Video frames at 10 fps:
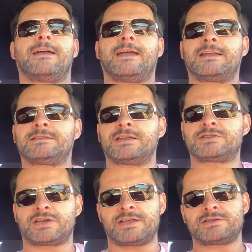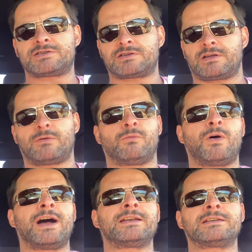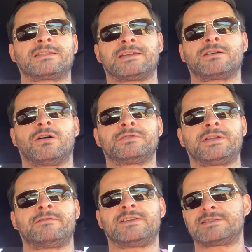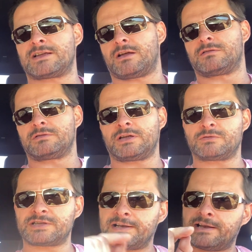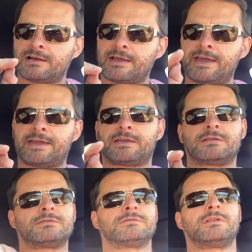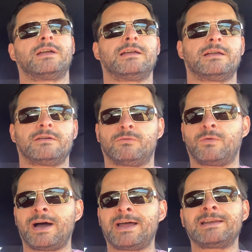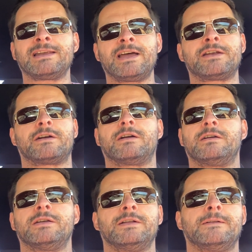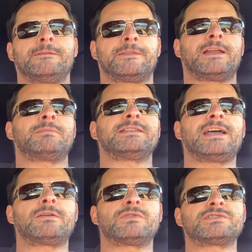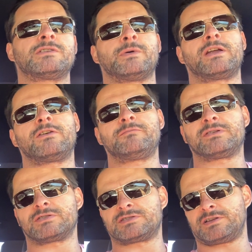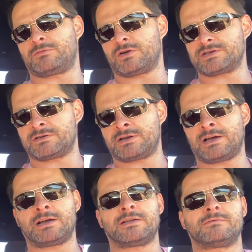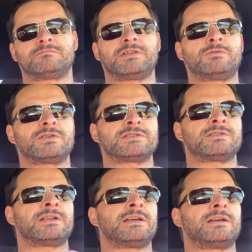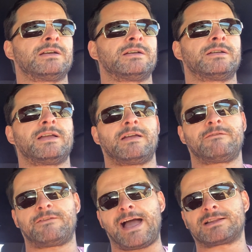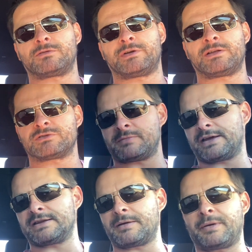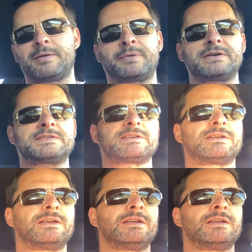and they changed one thing on the visa there was a little A, one letter that my dad wasn't aware of because it wasn't uh, it wasn't uh, a factor when he was making the papers.